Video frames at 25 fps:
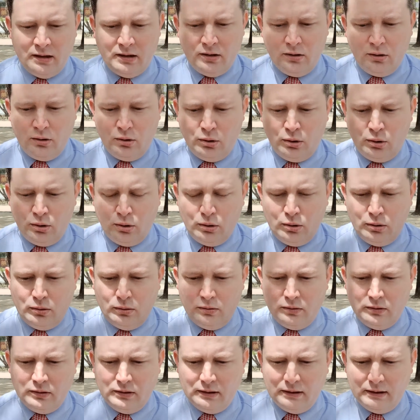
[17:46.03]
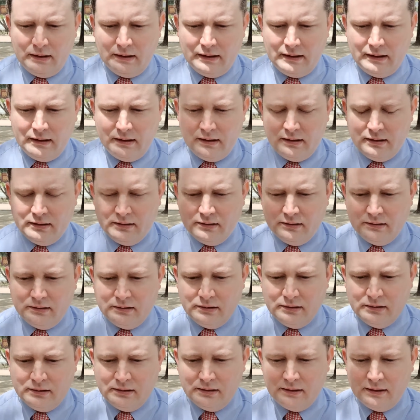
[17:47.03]
Oh,
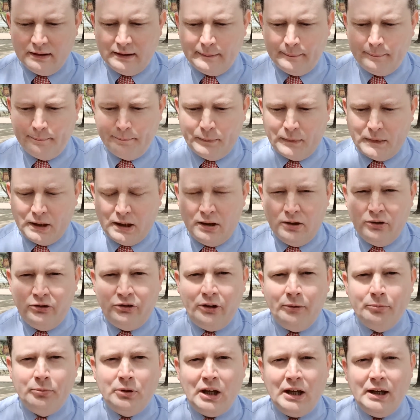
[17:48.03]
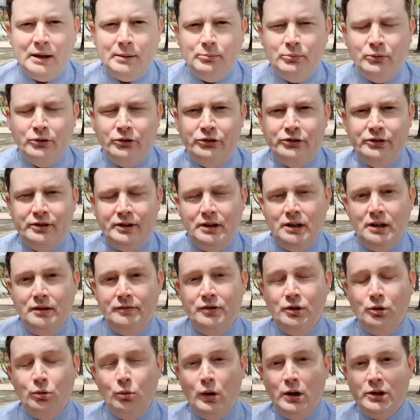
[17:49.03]
sometimes if
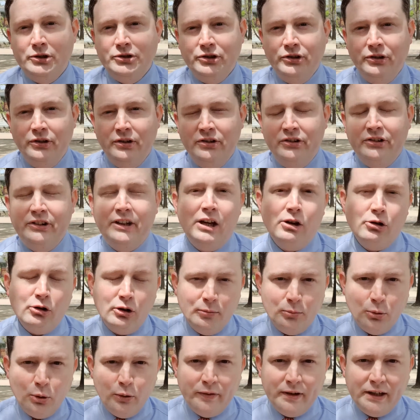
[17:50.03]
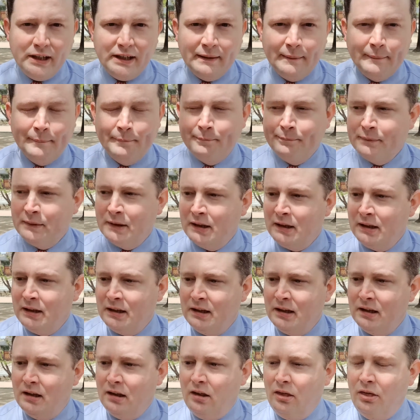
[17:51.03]
you watch a scary movie,
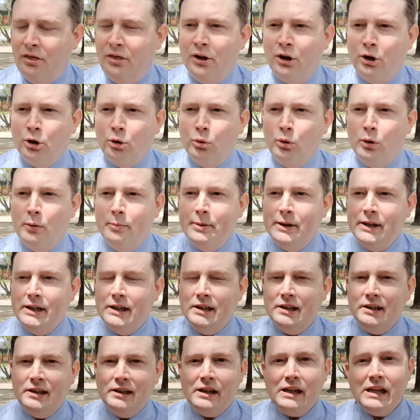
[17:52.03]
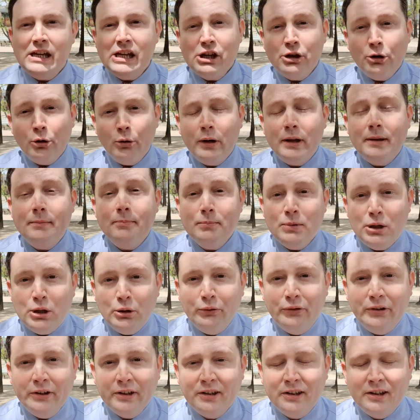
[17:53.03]
there will be eerie
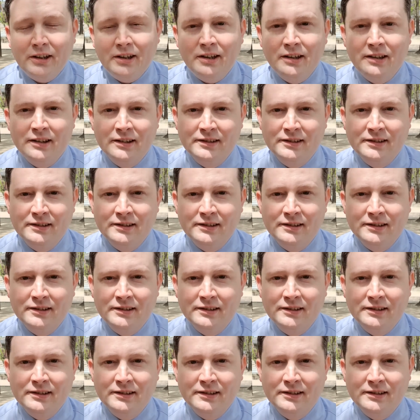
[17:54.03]
music,